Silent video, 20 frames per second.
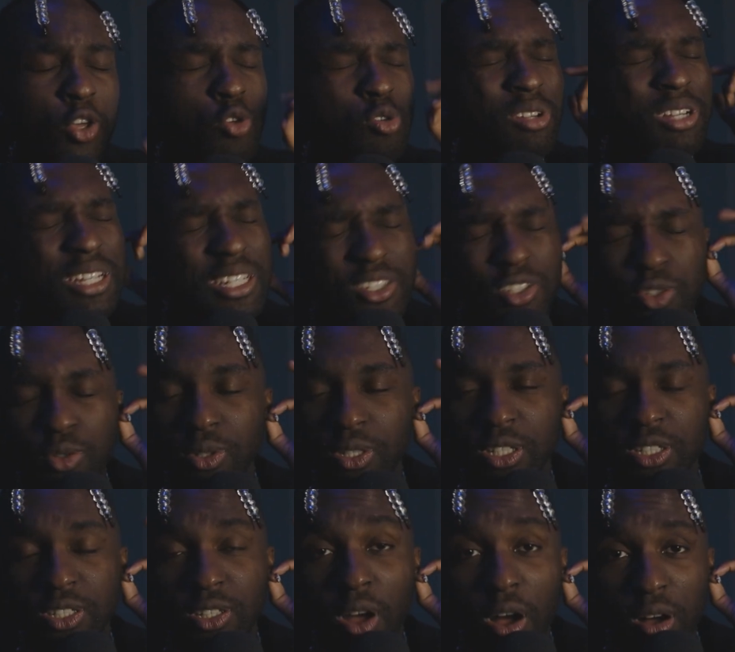You listen to
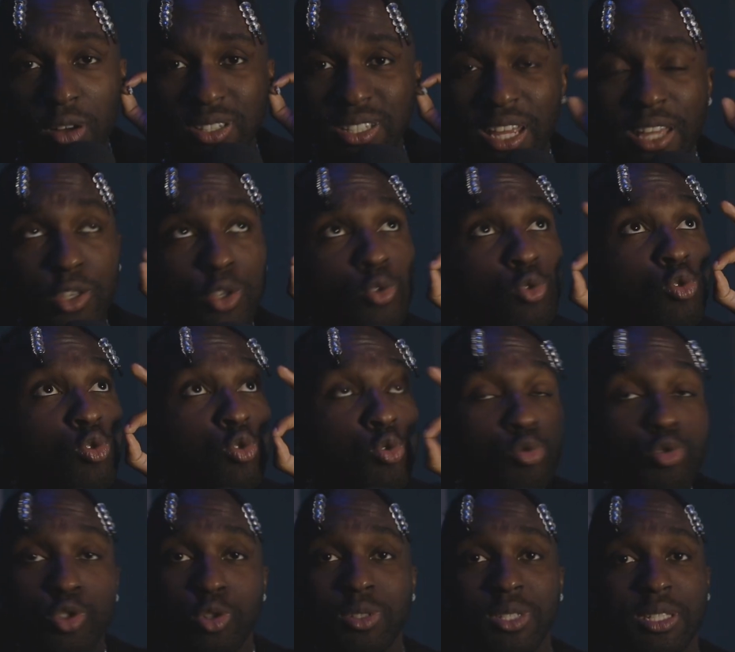his songs and you
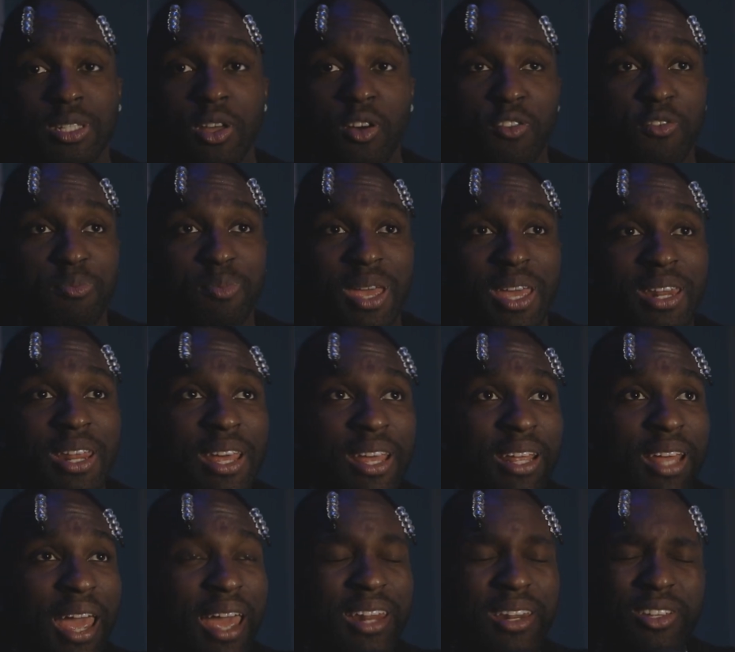lose yourself, man.
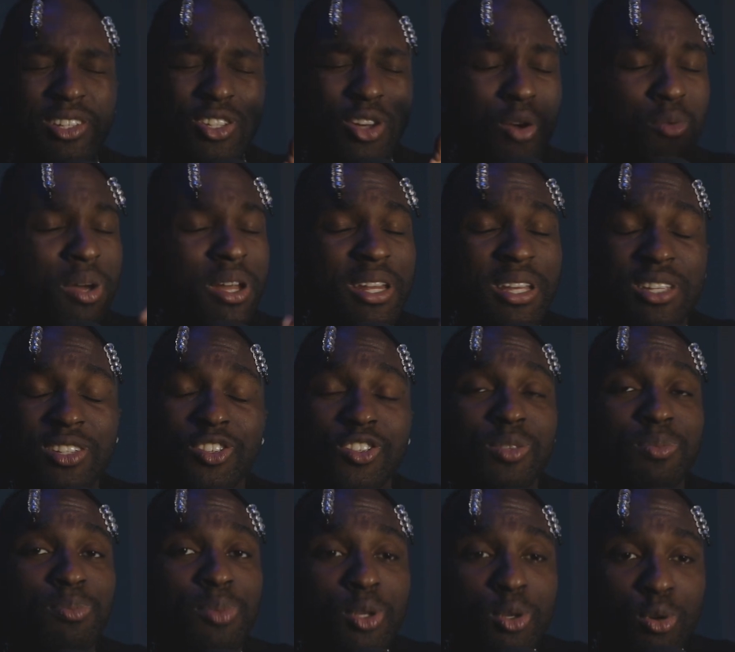And the songwriting is
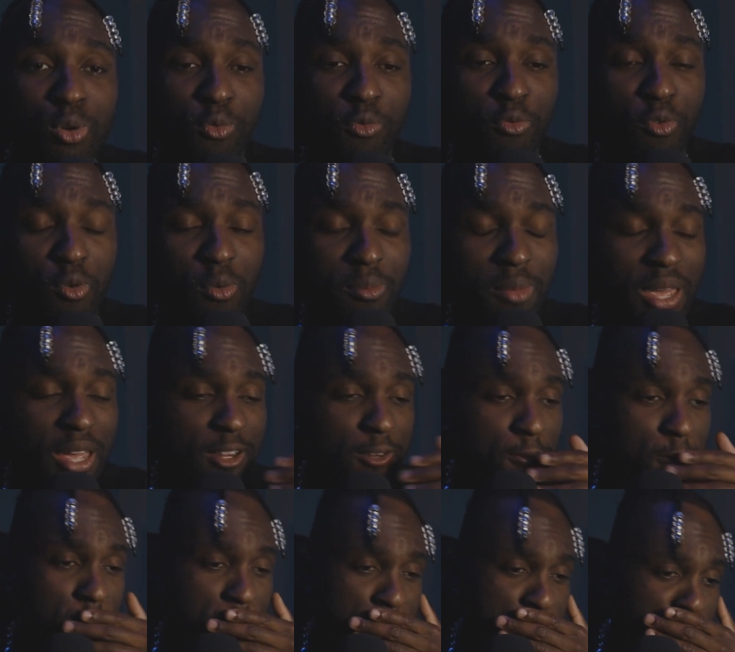just beautiful, man,
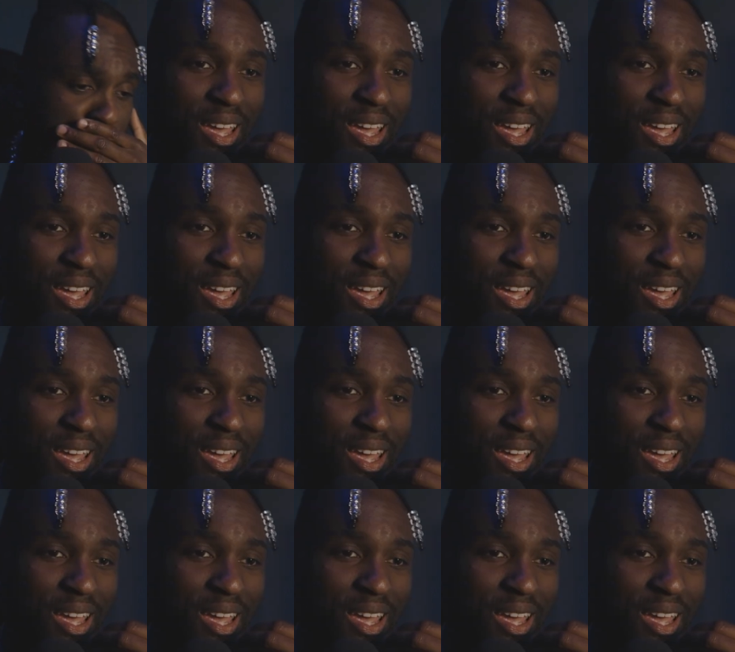you know.